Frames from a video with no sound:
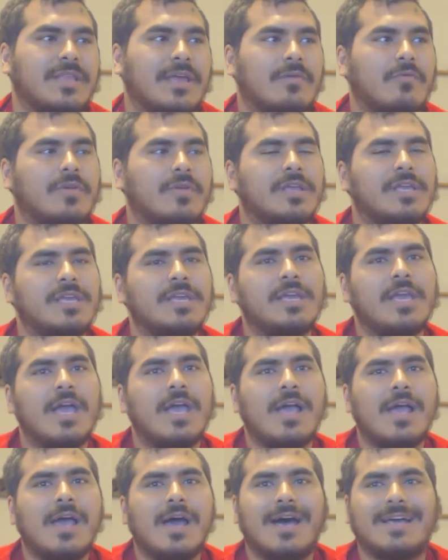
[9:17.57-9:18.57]
Like when he
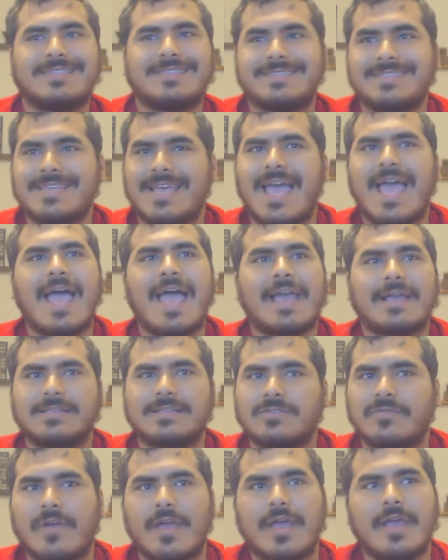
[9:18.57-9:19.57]

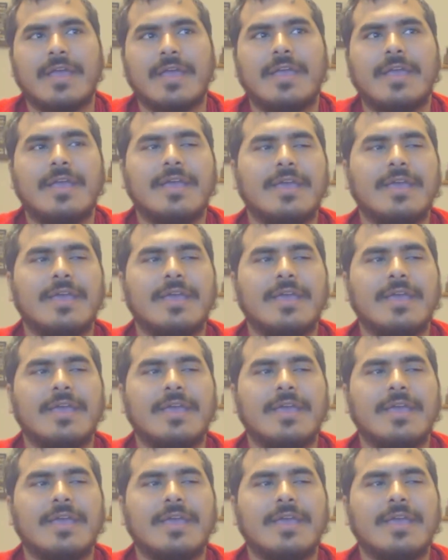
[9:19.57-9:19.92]
attacks, right?